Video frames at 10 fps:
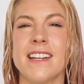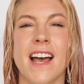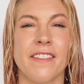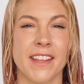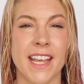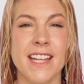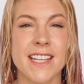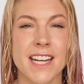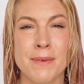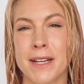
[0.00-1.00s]
Now, the key to
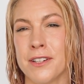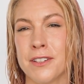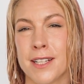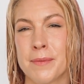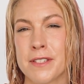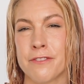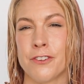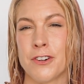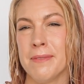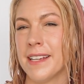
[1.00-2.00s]
getting my curl clumps to
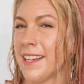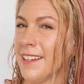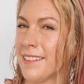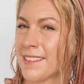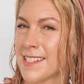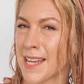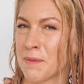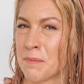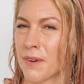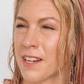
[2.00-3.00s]
form is the
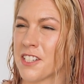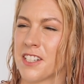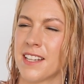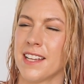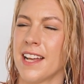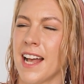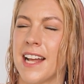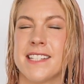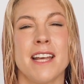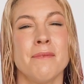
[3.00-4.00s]
Denman brush.
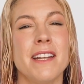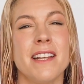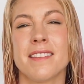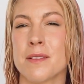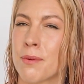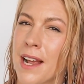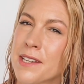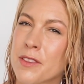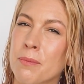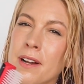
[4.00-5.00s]
Denman is the
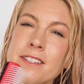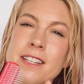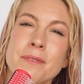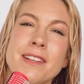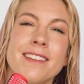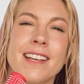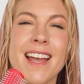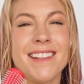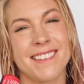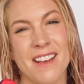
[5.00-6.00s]
brand of the brush, and I'm using
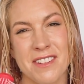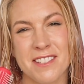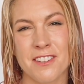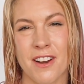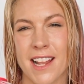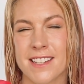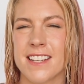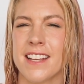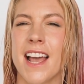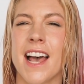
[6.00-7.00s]
a 7-strand.
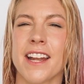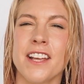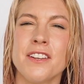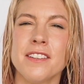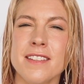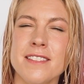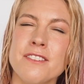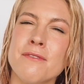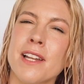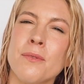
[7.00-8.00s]
And I use this
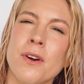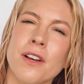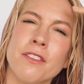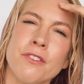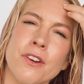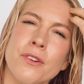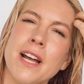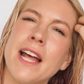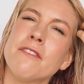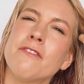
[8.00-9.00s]
to really work through
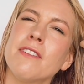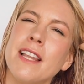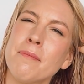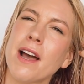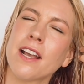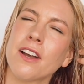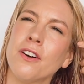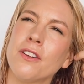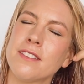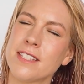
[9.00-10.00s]
and let my
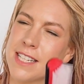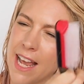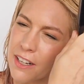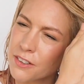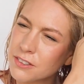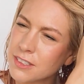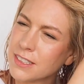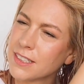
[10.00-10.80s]
curls detangle.